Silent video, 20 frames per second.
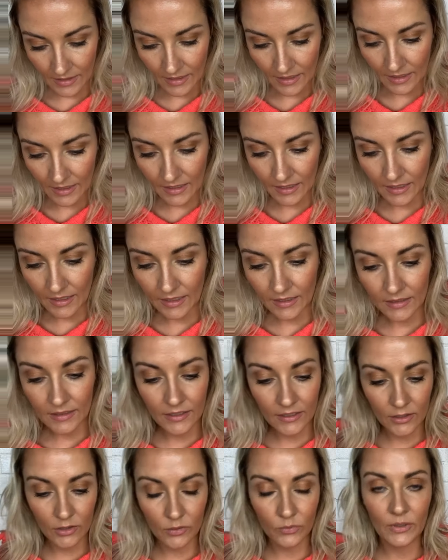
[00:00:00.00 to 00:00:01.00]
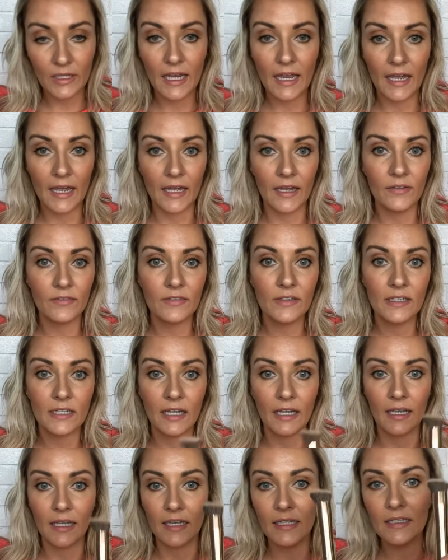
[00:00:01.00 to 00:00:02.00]
And here we have
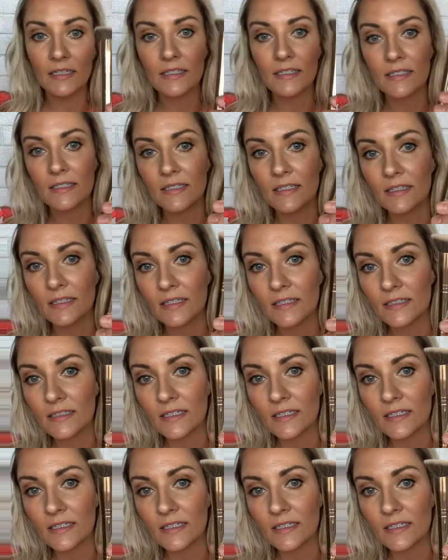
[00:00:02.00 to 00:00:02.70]
next, this